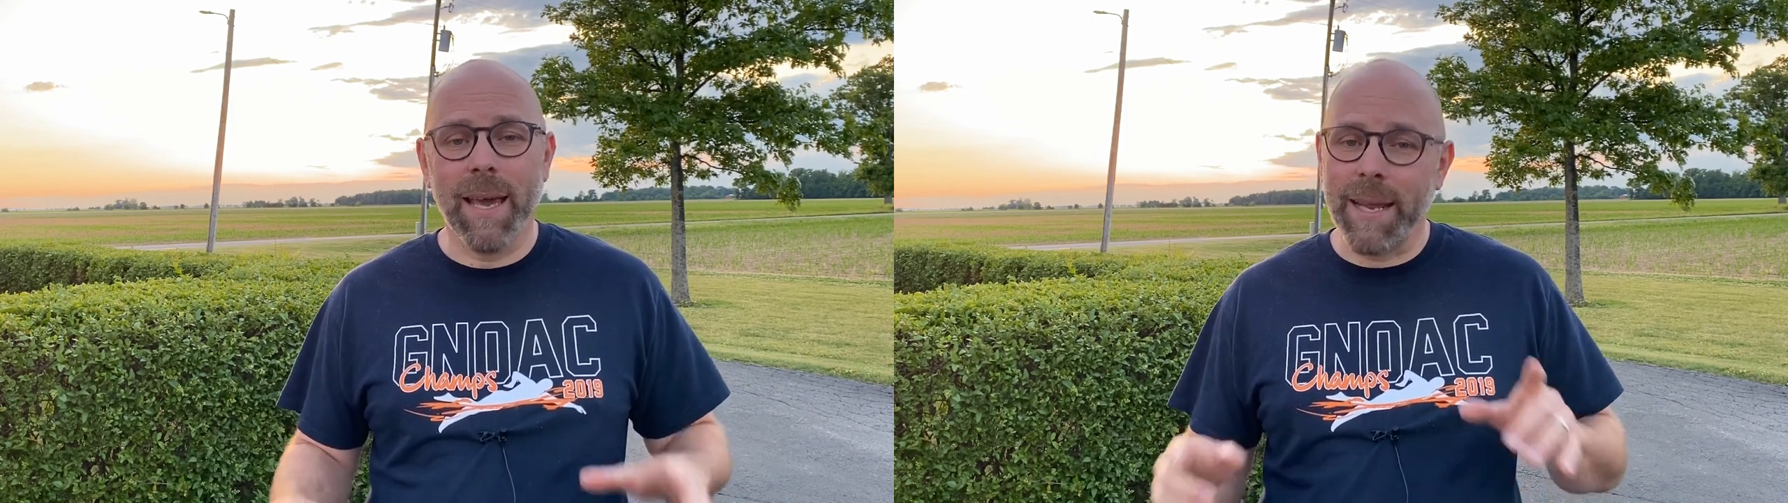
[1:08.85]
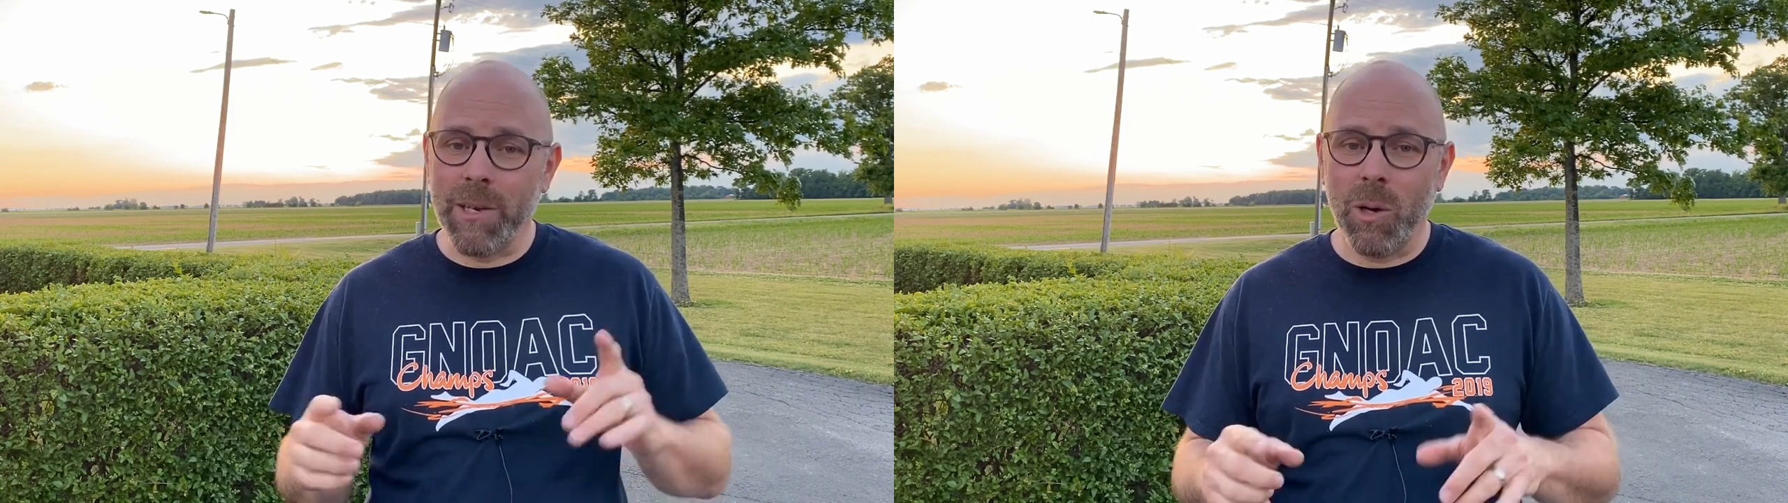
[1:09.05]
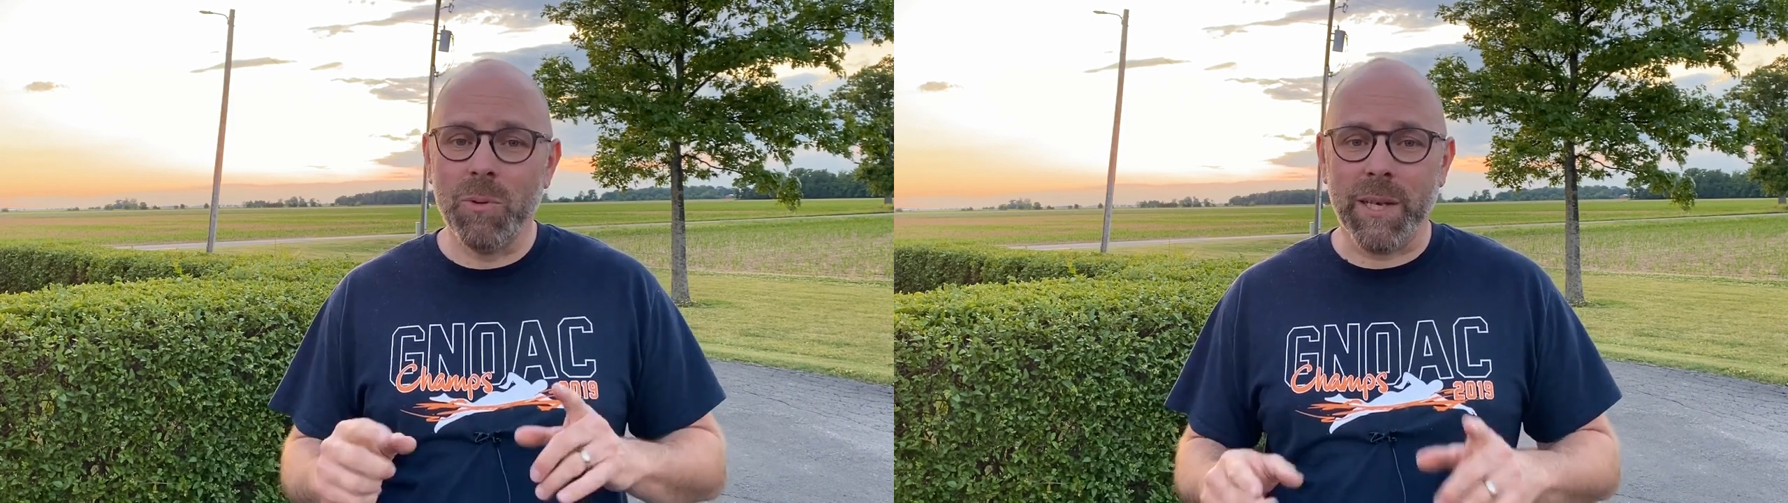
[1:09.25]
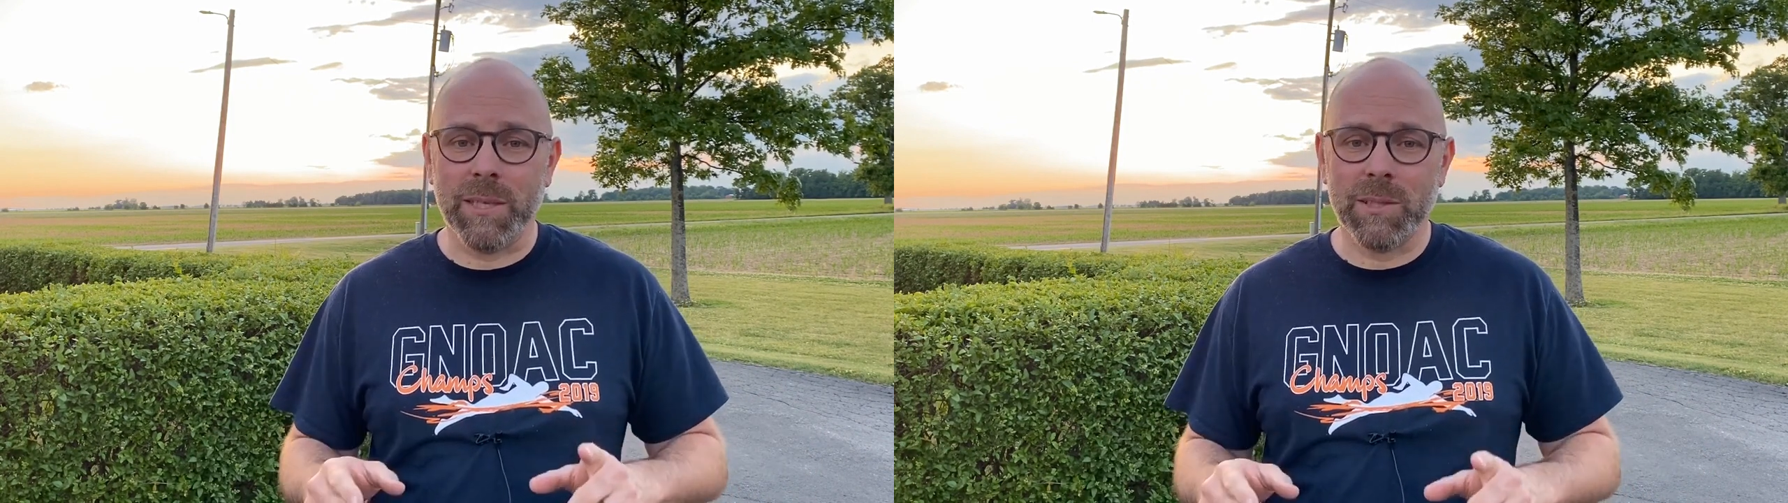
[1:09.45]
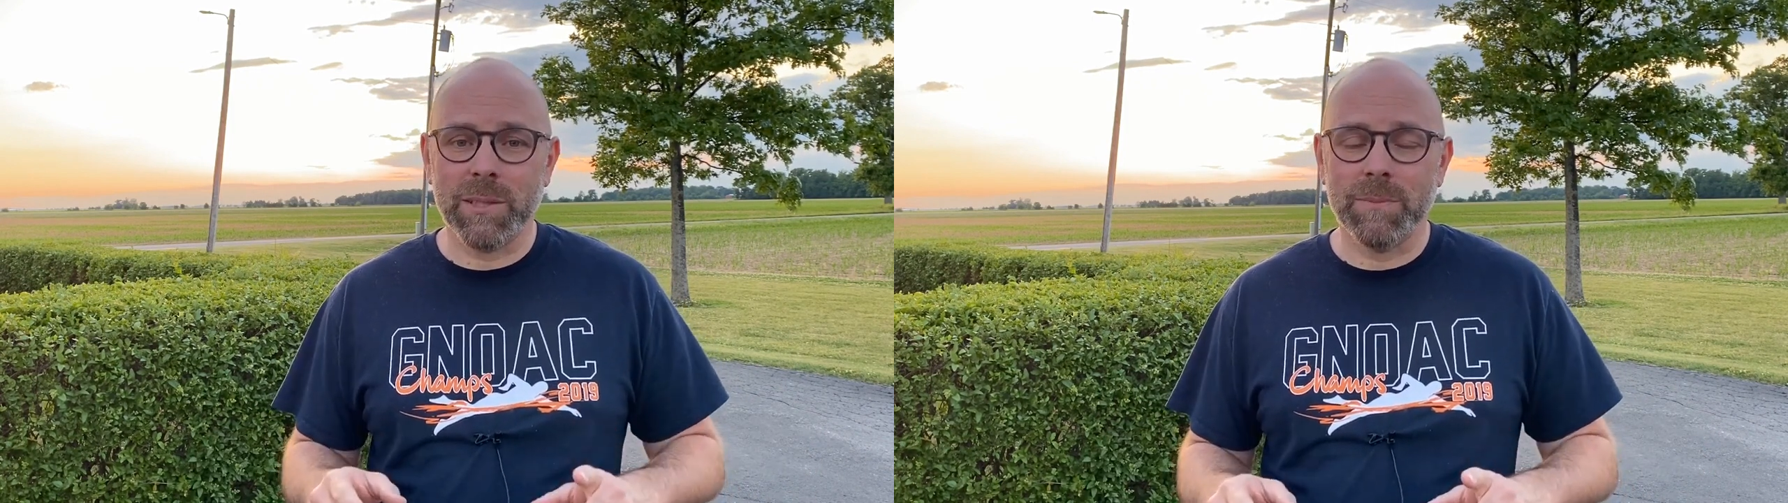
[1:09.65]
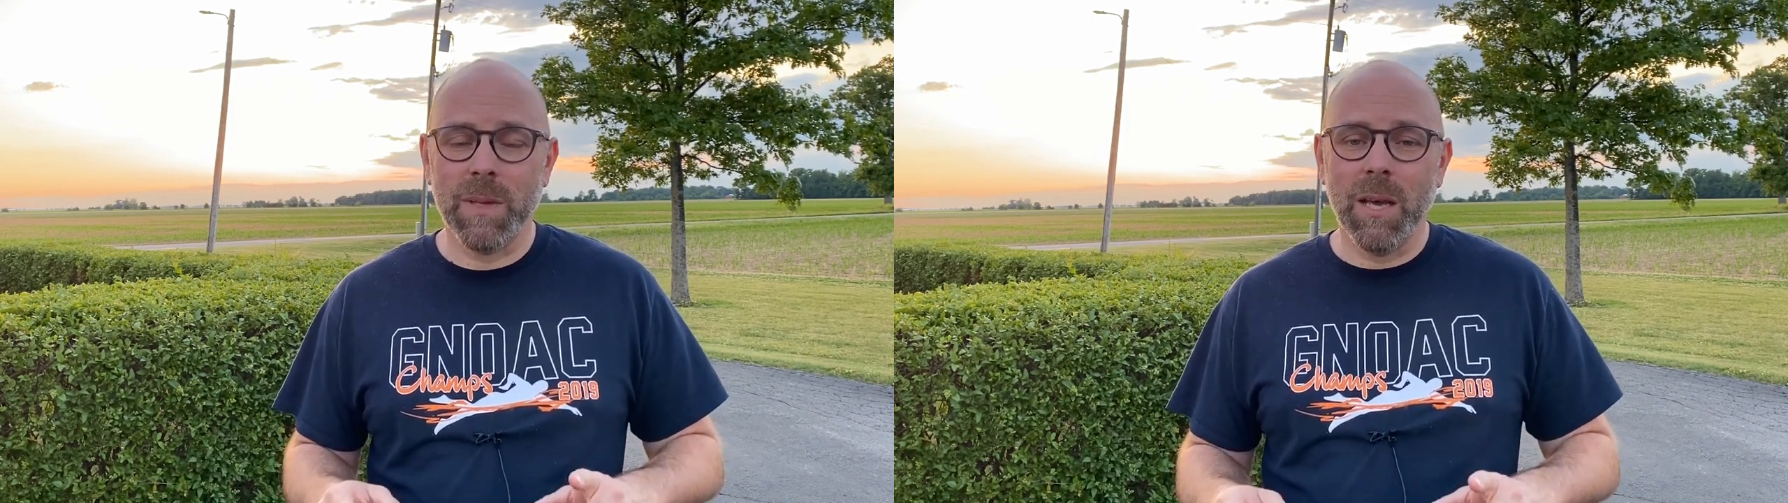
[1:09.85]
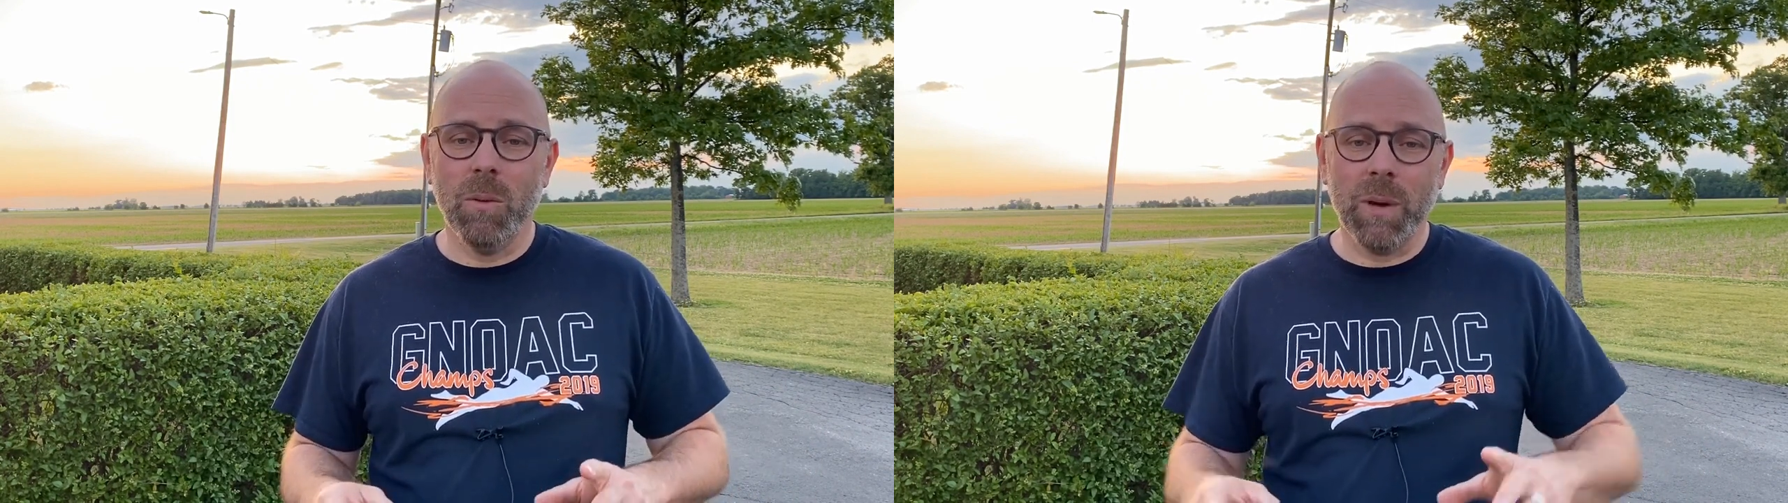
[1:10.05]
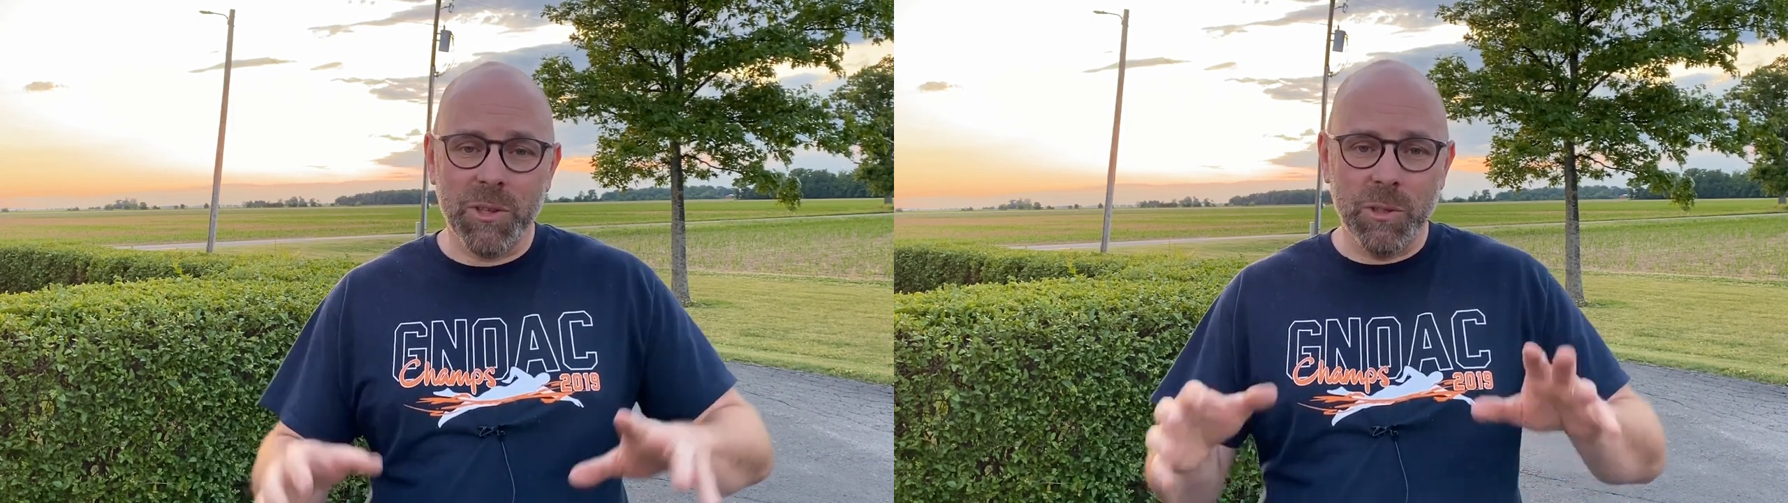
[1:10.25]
And know this, whether